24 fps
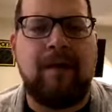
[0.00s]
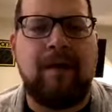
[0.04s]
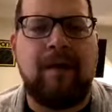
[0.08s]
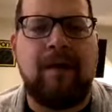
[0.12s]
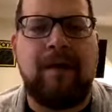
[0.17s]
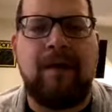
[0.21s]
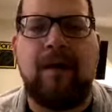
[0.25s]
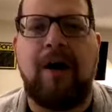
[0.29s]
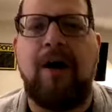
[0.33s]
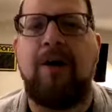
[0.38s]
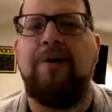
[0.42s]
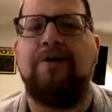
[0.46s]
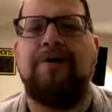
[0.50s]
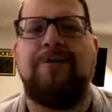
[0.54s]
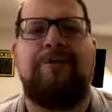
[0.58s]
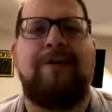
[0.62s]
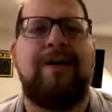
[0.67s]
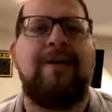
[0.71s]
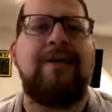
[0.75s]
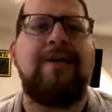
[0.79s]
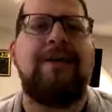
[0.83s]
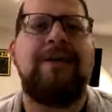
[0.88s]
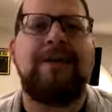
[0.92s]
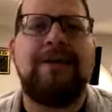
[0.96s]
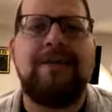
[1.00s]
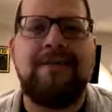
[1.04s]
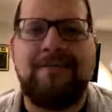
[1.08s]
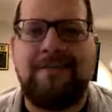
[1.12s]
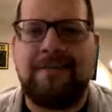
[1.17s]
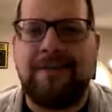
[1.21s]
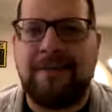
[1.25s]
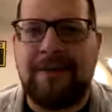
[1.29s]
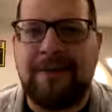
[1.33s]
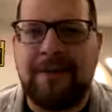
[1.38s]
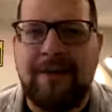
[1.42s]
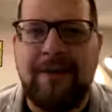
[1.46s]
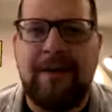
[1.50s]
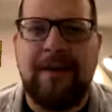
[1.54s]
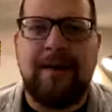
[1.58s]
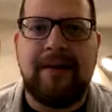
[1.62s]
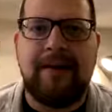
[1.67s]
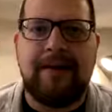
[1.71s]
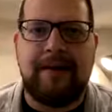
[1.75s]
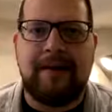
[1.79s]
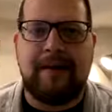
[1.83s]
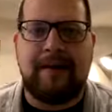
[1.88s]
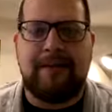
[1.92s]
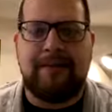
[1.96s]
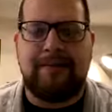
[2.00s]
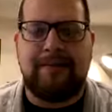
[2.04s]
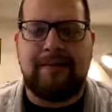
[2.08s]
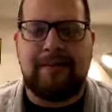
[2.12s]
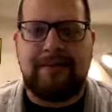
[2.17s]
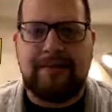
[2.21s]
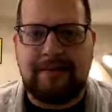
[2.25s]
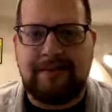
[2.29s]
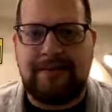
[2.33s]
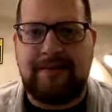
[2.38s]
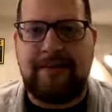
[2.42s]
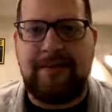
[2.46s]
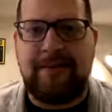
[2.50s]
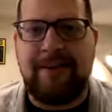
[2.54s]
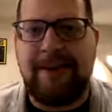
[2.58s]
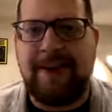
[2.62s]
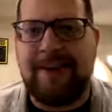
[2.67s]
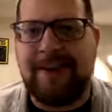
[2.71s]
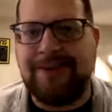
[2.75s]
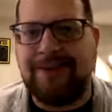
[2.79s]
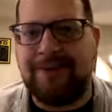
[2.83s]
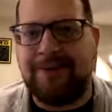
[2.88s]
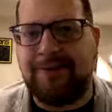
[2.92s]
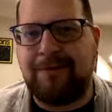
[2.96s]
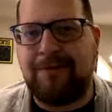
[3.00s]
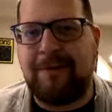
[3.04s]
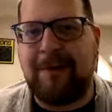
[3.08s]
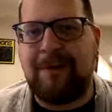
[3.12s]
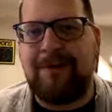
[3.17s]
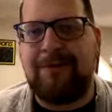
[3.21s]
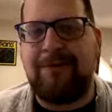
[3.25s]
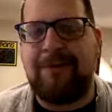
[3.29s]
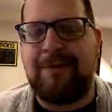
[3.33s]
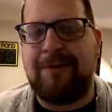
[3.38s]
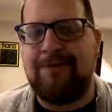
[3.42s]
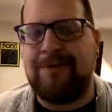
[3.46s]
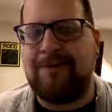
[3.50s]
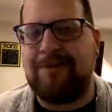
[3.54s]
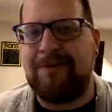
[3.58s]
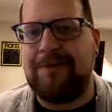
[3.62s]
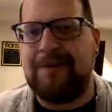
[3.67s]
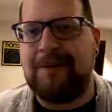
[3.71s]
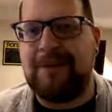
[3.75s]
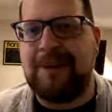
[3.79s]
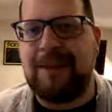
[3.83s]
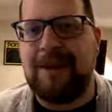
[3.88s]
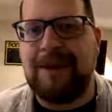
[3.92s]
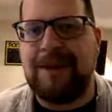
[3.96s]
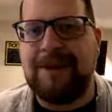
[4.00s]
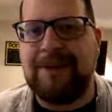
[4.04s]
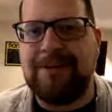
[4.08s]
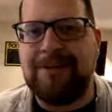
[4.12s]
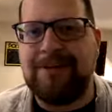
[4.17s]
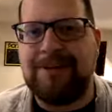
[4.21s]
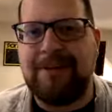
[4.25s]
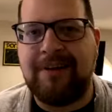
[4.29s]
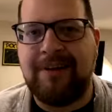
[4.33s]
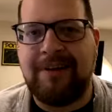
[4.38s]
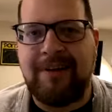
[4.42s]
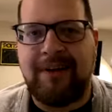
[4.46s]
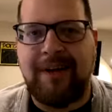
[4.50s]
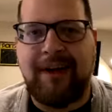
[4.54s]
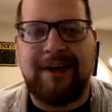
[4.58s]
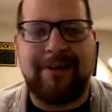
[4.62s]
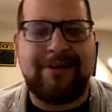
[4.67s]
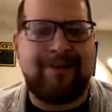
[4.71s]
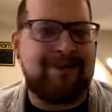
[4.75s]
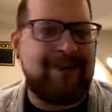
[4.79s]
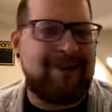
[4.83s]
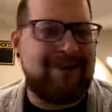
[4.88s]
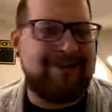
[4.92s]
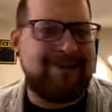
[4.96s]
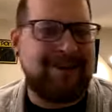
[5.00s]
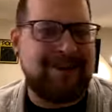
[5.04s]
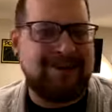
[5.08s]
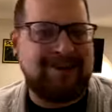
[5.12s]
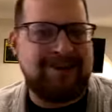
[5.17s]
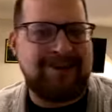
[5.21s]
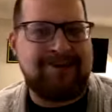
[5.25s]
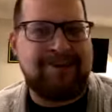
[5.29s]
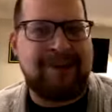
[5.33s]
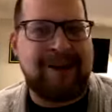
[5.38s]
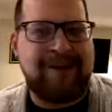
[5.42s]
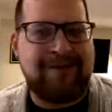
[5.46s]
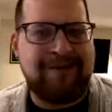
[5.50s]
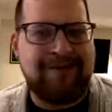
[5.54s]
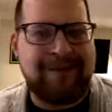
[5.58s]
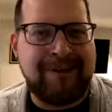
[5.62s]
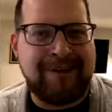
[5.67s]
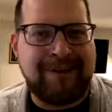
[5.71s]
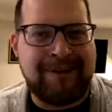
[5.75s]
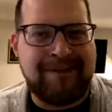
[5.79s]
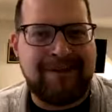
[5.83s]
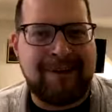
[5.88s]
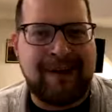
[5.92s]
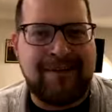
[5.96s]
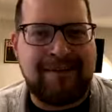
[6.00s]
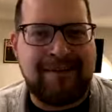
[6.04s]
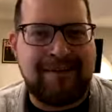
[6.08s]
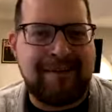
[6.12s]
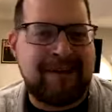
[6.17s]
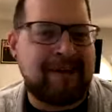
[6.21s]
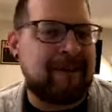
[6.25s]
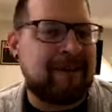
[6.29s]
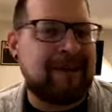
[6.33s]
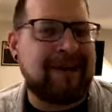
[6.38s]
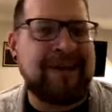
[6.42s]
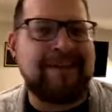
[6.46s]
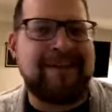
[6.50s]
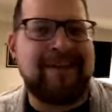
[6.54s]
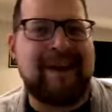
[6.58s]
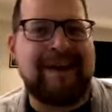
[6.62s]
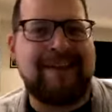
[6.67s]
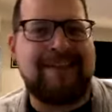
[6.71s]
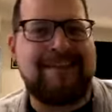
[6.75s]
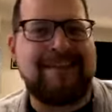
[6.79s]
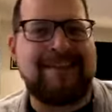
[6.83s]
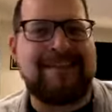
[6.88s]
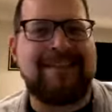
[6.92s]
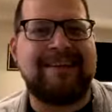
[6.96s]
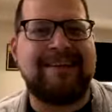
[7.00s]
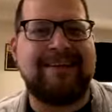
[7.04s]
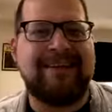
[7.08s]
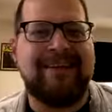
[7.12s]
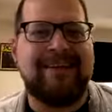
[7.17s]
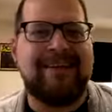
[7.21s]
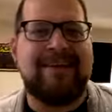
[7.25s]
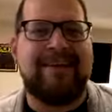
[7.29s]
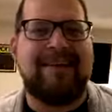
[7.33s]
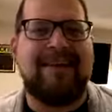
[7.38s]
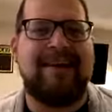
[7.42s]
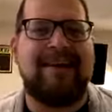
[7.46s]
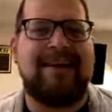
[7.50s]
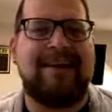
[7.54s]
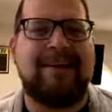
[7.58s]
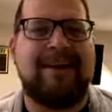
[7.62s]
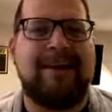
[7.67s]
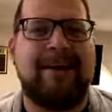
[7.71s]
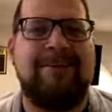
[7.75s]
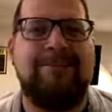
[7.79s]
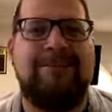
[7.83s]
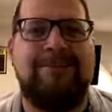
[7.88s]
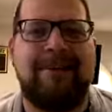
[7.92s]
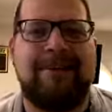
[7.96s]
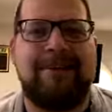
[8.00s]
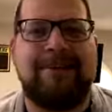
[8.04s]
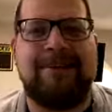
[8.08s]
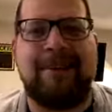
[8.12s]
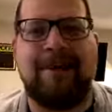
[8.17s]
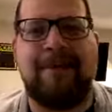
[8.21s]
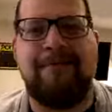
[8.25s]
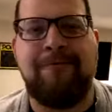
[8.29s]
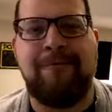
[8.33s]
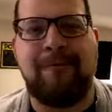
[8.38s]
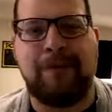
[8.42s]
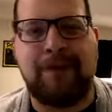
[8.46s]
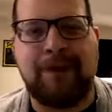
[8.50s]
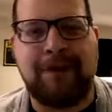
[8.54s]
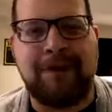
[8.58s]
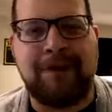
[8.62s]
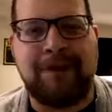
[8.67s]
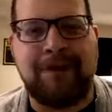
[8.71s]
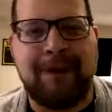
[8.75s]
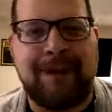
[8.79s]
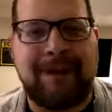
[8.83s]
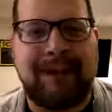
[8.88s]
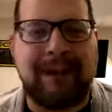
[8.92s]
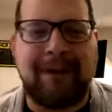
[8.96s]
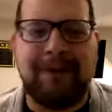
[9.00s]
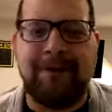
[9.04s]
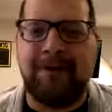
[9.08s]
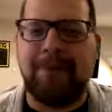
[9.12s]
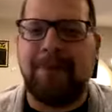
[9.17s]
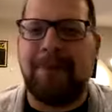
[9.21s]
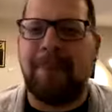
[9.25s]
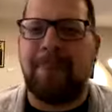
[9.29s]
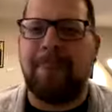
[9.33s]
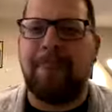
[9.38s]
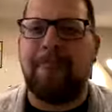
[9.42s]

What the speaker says: always find it easier to disengage rather than to engage, especially if there's conflict arises. I'm like a classic conflict avoider. Like I don't